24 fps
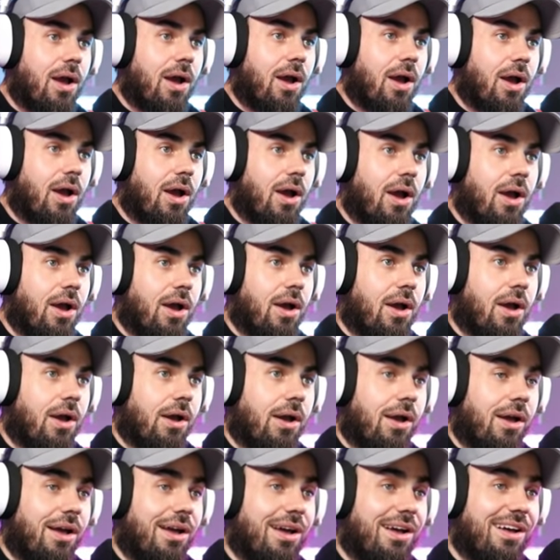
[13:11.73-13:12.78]

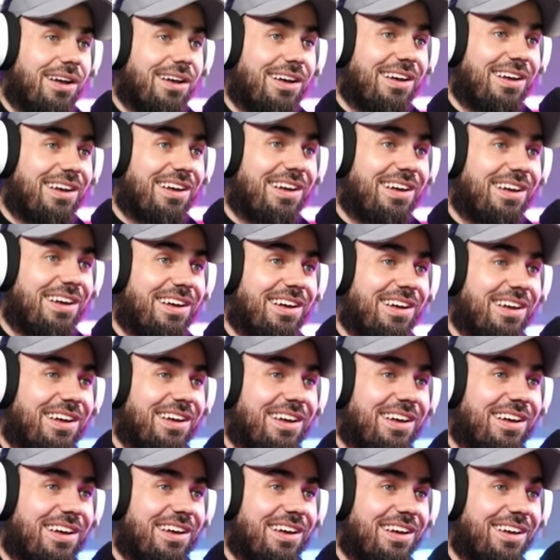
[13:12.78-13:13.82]

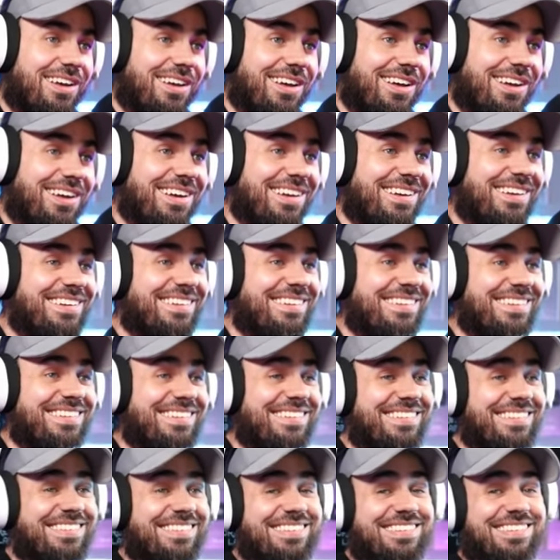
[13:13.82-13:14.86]

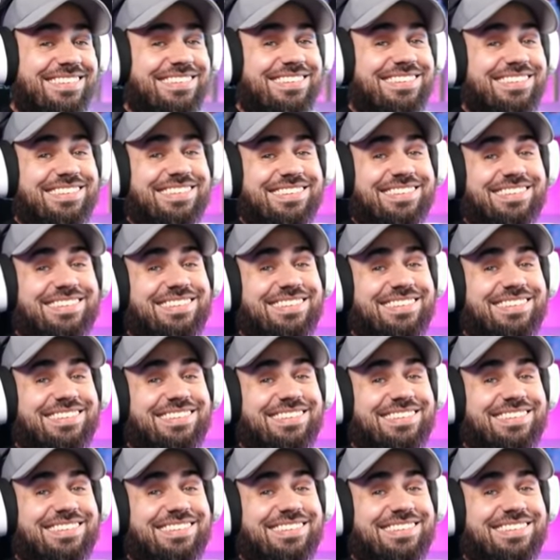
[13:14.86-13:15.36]
(no one is talking)